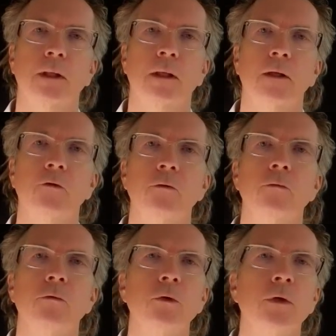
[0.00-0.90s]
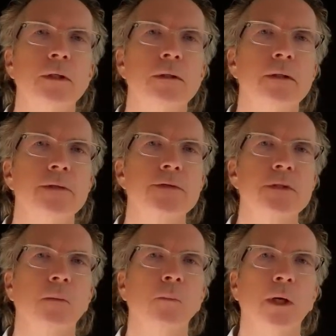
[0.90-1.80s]
Is it rooted in
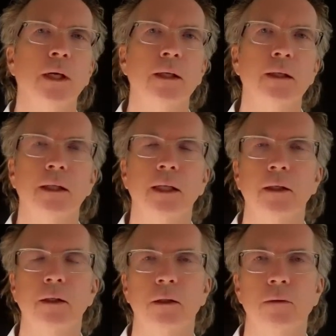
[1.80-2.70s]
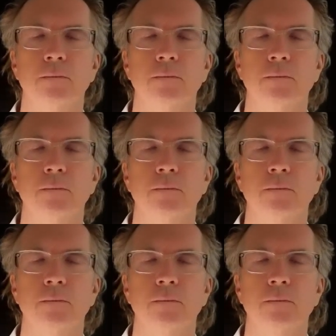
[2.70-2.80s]
some way in letting go?